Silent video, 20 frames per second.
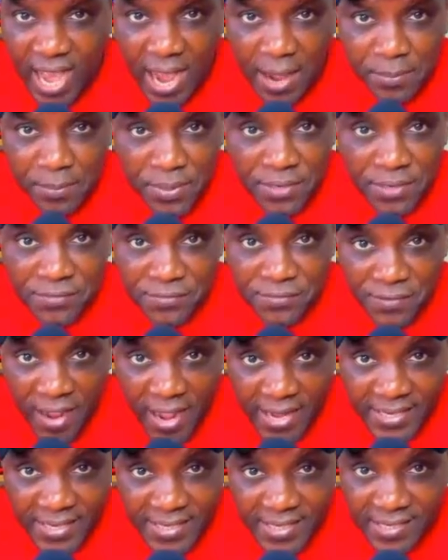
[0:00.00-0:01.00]

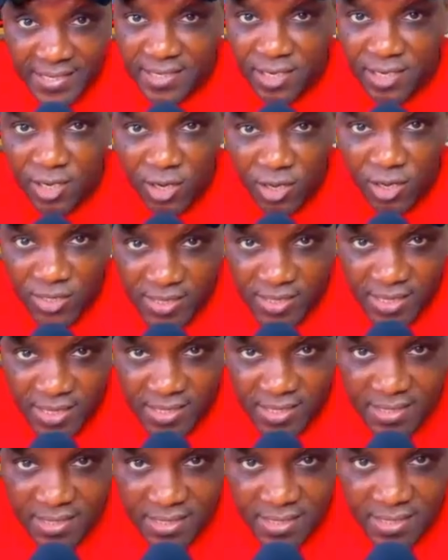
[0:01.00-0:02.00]
amplified
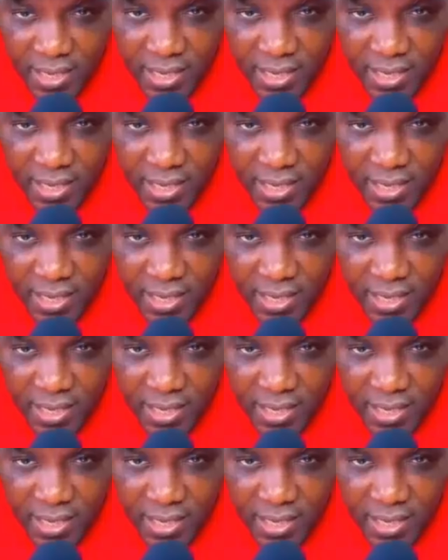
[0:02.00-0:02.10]
losses.